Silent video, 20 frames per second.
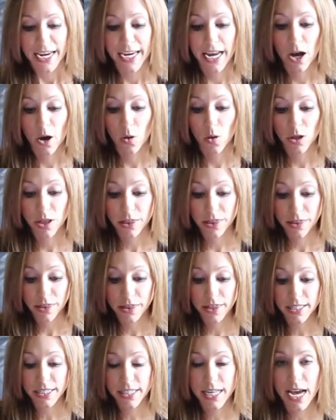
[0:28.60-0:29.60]
Now,
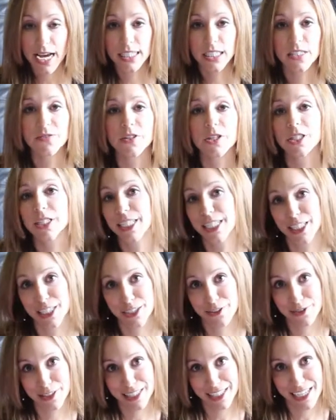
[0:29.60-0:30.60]
the size of your
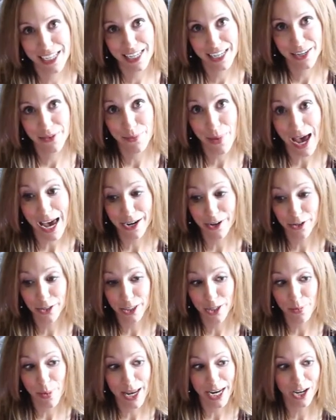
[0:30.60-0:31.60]
tissue is gonna matter
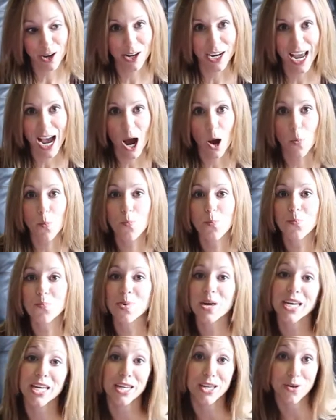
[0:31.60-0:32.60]
depending on how
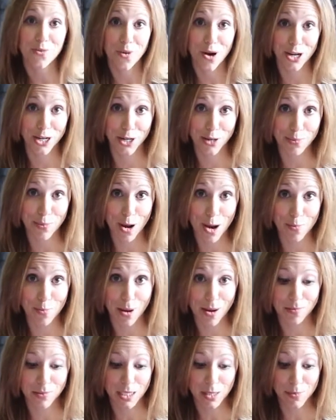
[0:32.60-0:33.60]
big you want your
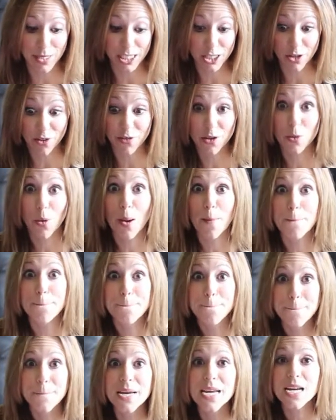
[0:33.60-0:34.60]
pom-poms to be. So if you want
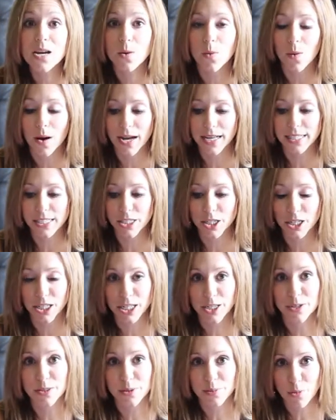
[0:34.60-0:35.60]
big ones, you're
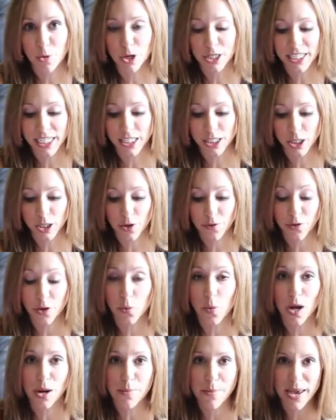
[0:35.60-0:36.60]
gonna use more tissue. If you
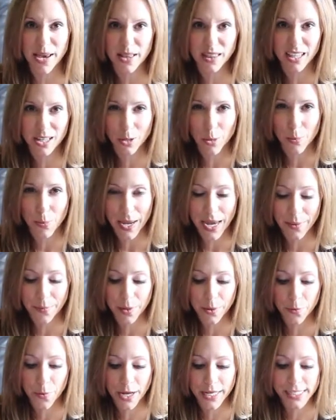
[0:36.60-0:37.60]
wanna make little
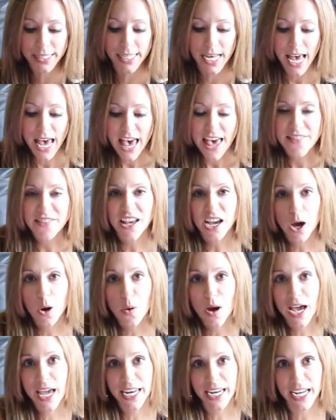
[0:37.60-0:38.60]
baby ones, then go
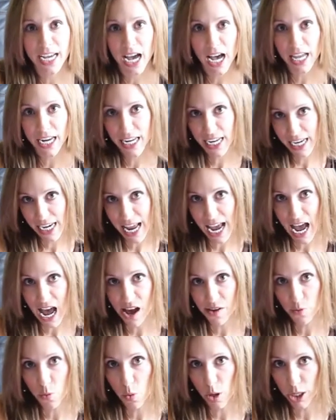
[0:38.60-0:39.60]
ahead and cut it in
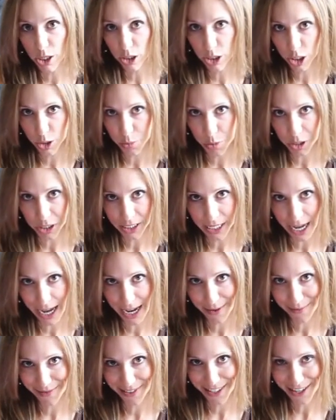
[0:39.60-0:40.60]
half 1 or 2 more
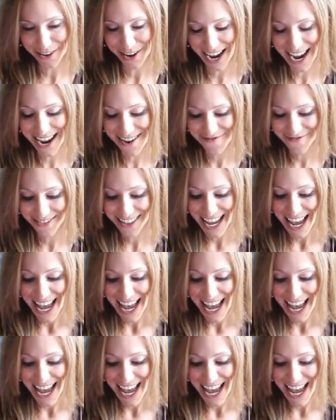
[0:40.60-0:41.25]
times, okay?